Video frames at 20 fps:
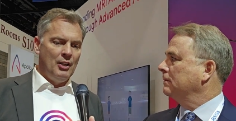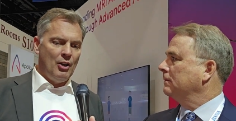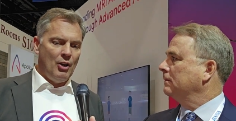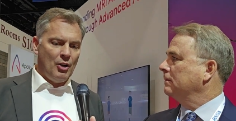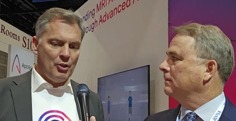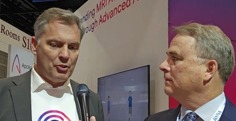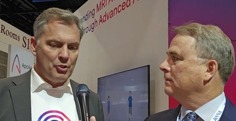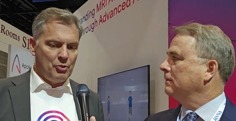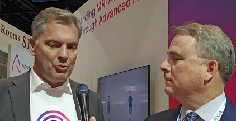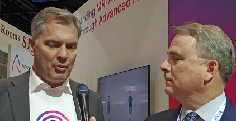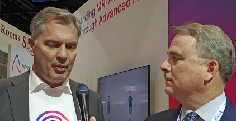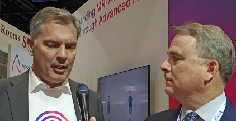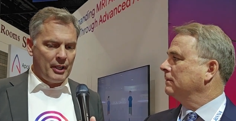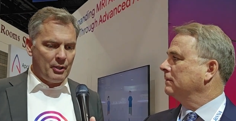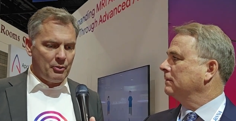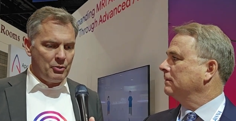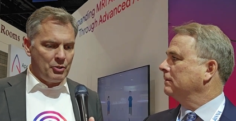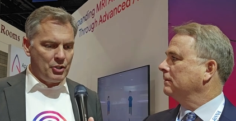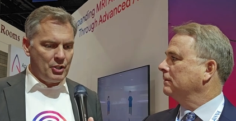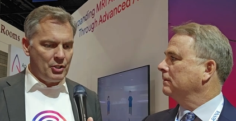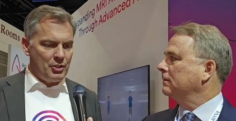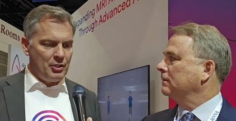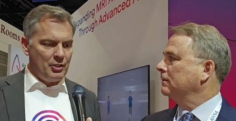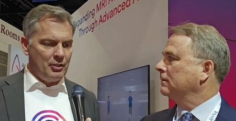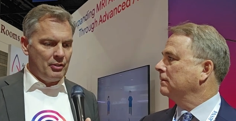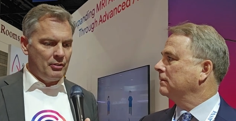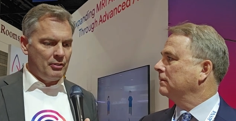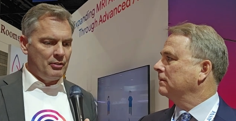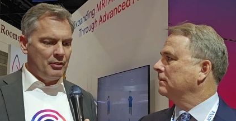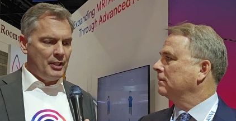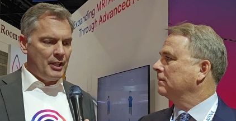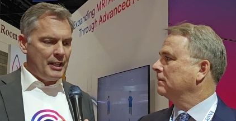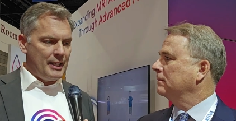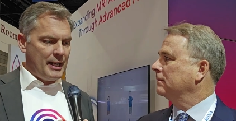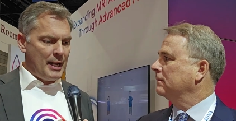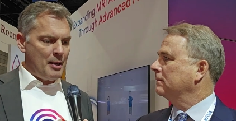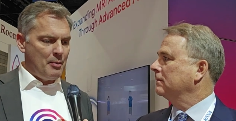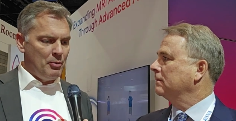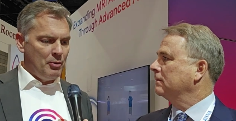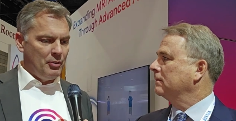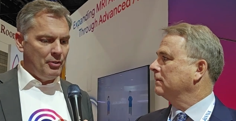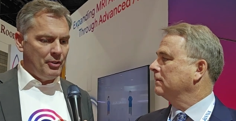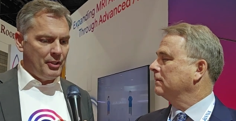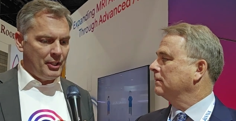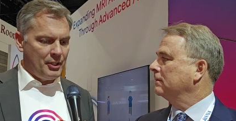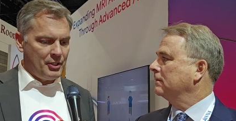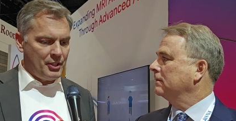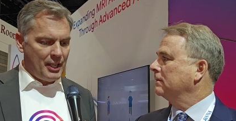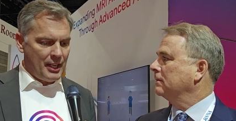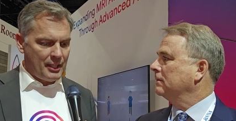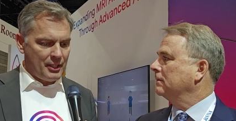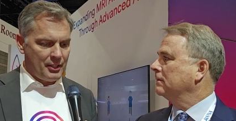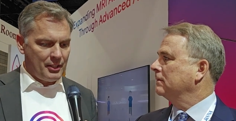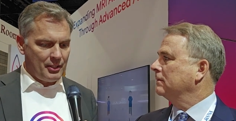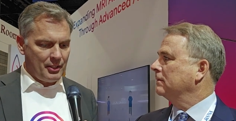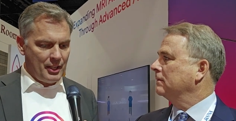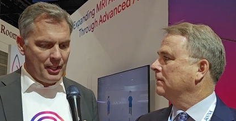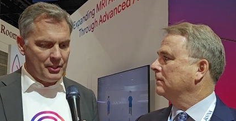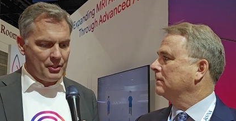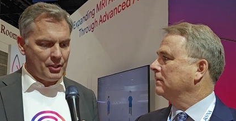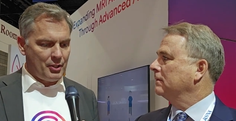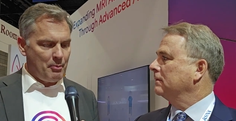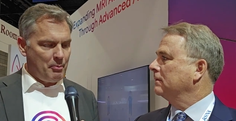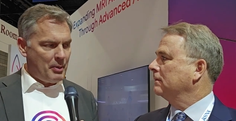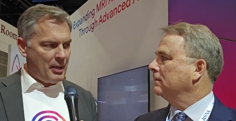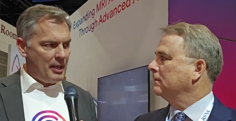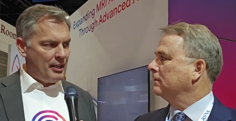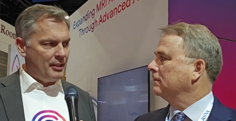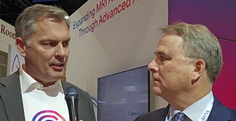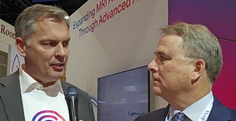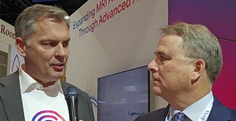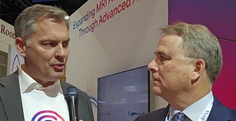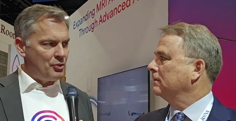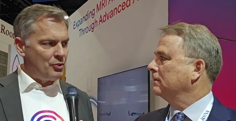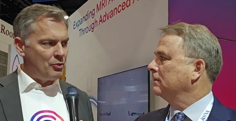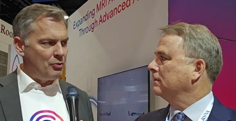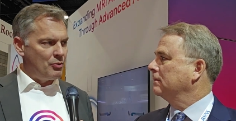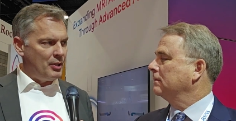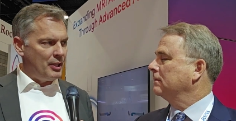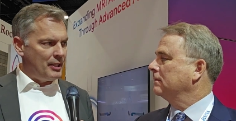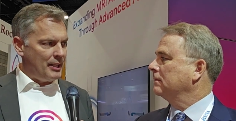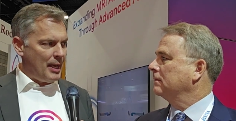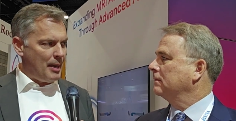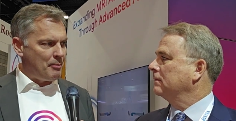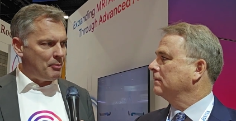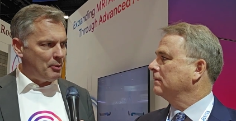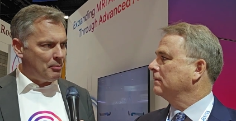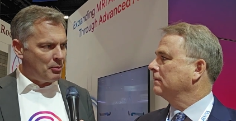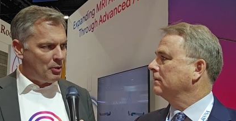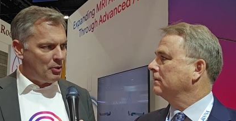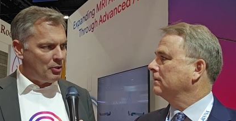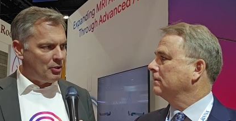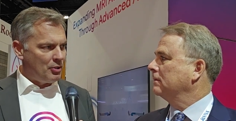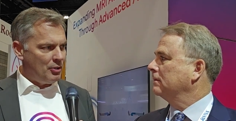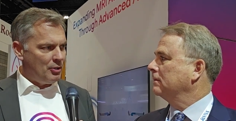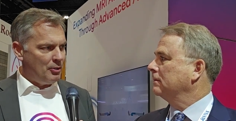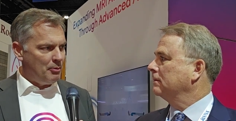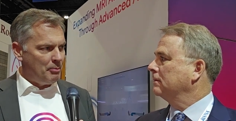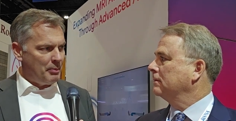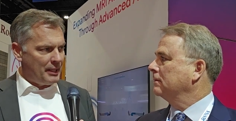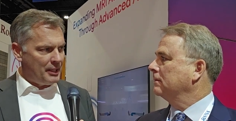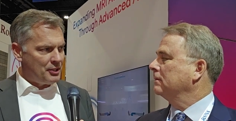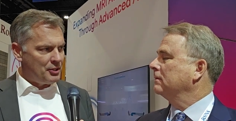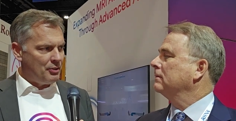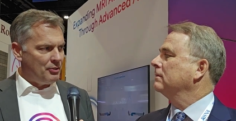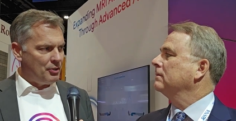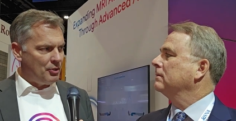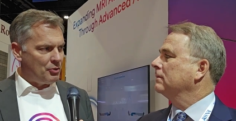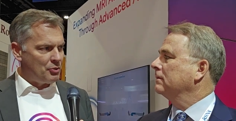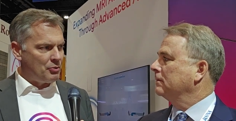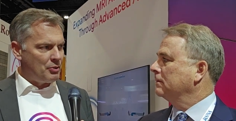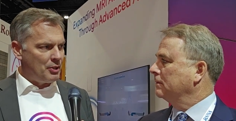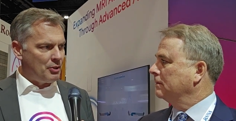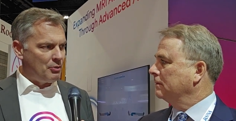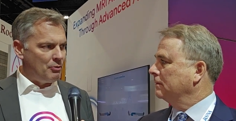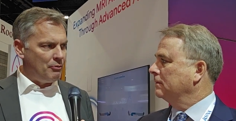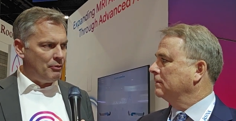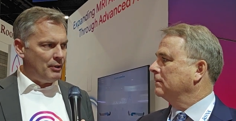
Speaker 1: also during acquisition, enable the tech as a companion to adapt the protocol based on those critical